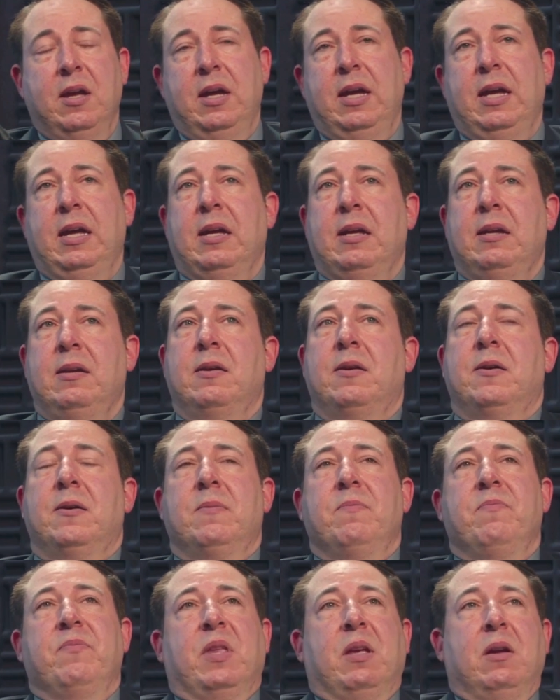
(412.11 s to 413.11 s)
And,
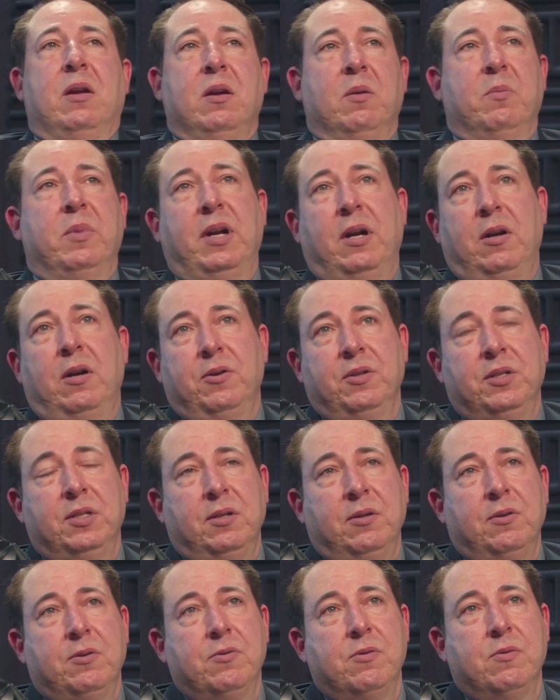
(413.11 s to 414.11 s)
but I
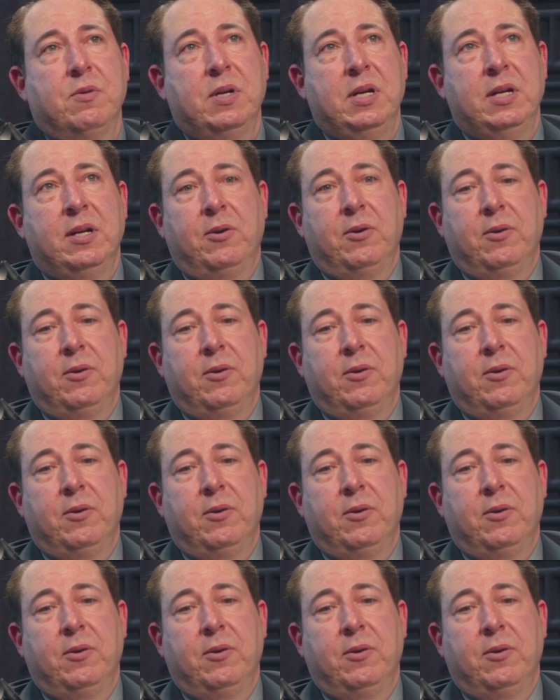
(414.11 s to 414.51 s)
also,